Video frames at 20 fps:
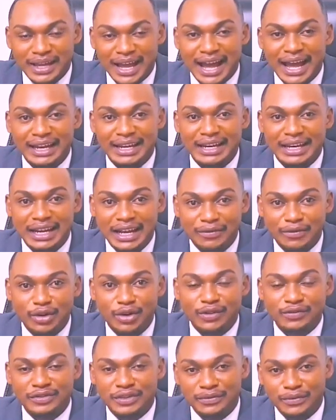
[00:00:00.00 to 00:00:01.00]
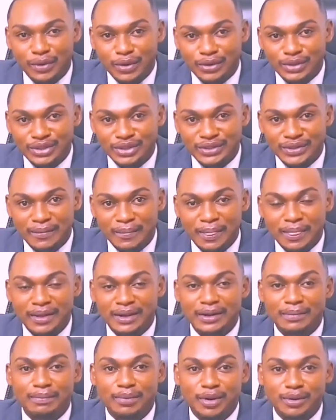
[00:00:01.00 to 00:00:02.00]
at the level of divorce,
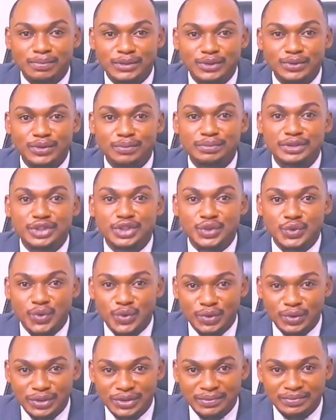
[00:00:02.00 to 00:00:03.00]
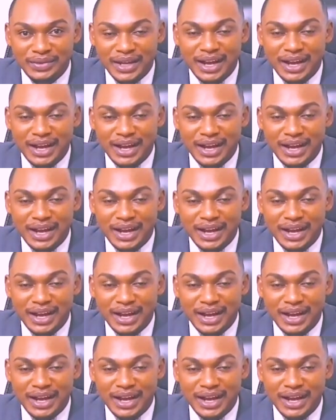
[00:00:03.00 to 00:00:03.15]
the property will be sold